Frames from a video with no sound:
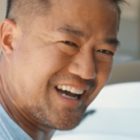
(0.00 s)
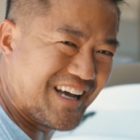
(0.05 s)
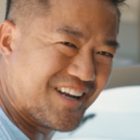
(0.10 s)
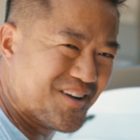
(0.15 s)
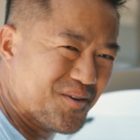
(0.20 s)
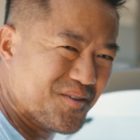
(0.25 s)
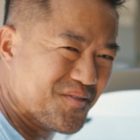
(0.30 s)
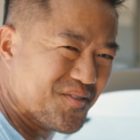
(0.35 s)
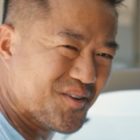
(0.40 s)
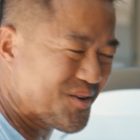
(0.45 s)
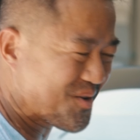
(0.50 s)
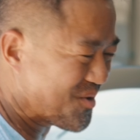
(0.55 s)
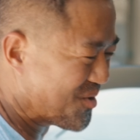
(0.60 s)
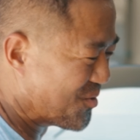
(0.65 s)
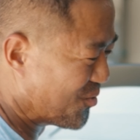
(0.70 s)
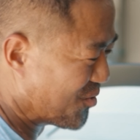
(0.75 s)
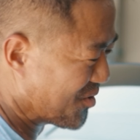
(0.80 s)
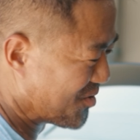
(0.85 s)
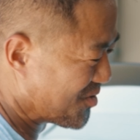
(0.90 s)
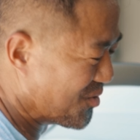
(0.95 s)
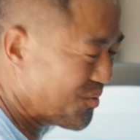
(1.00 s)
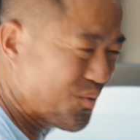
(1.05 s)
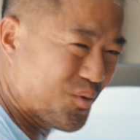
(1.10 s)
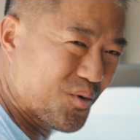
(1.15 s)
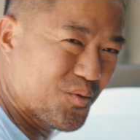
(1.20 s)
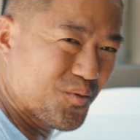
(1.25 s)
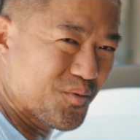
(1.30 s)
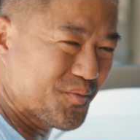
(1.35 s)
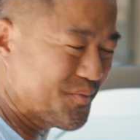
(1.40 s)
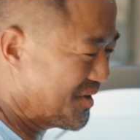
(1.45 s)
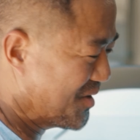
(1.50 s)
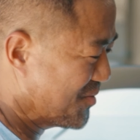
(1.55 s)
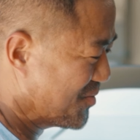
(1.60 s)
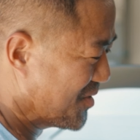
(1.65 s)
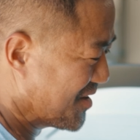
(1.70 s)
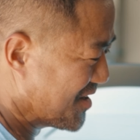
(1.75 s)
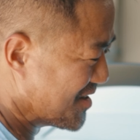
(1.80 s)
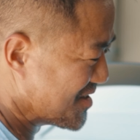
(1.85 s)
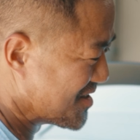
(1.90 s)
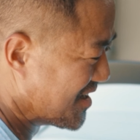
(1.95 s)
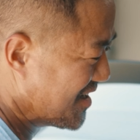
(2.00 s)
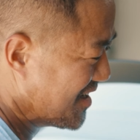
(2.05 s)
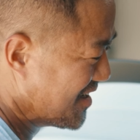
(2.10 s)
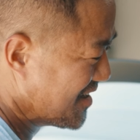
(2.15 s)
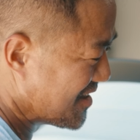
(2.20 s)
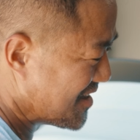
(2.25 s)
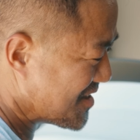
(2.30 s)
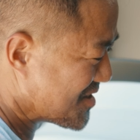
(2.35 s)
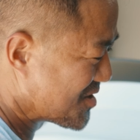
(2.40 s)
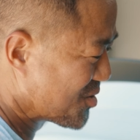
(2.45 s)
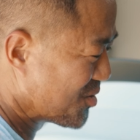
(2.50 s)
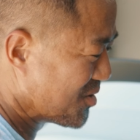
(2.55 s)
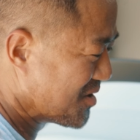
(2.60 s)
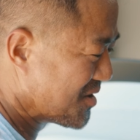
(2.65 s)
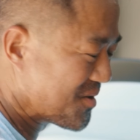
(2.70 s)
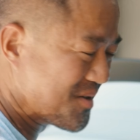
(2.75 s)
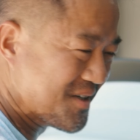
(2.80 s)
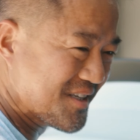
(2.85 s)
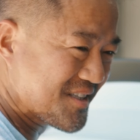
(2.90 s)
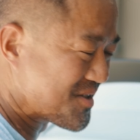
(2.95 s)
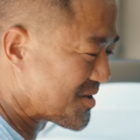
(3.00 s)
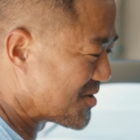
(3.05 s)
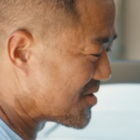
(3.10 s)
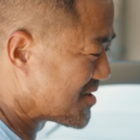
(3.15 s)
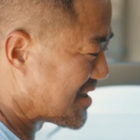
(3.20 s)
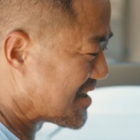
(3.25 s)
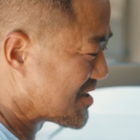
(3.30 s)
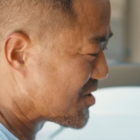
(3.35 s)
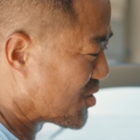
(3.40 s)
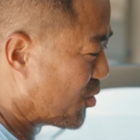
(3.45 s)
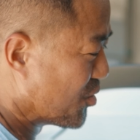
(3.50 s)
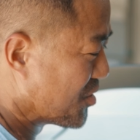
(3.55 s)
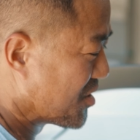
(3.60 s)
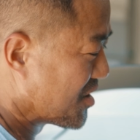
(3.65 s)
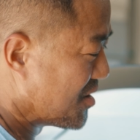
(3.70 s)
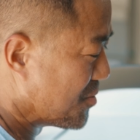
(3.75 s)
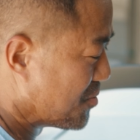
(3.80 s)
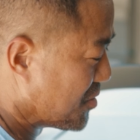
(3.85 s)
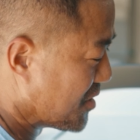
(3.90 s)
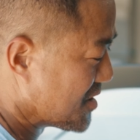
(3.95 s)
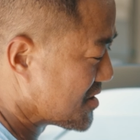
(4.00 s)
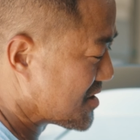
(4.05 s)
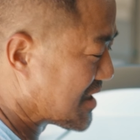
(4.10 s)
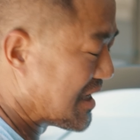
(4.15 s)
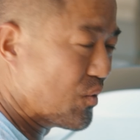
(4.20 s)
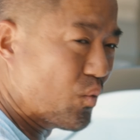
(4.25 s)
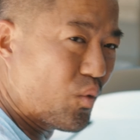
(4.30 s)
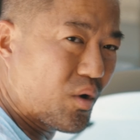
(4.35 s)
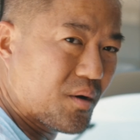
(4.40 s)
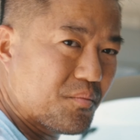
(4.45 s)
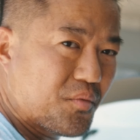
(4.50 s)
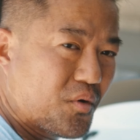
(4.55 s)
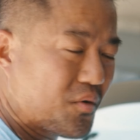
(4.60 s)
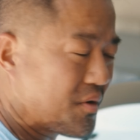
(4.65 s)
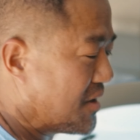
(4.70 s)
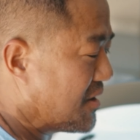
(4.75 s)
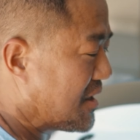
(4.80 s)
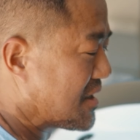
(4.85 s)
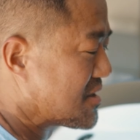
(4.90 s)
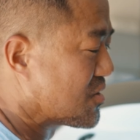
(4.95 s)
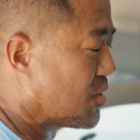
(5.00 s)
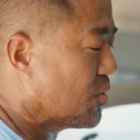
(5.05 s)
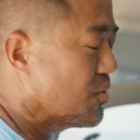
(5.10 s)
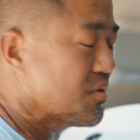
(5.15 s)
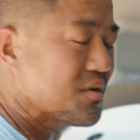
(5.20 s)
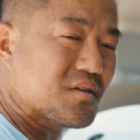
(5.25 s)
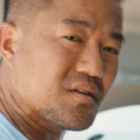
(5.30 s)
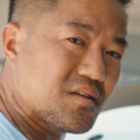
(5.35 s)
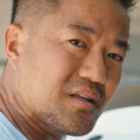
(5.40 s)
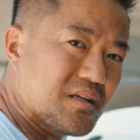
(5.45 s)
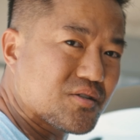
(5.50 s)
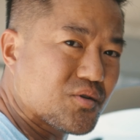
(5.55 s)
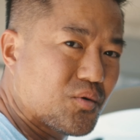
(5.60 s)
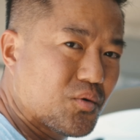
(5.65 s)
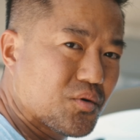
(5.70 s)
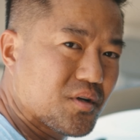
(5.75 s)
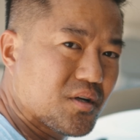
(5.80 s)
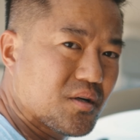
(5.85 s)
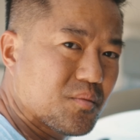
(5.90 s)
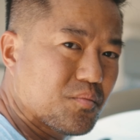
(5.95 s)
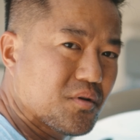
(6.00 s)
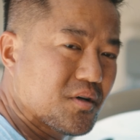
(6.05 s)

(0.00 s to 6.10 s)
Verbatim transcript: I don't even know the, what the word would be, but there's there's two little inserts that's holding it in place and one bolt, and that's the only thing that's holding it in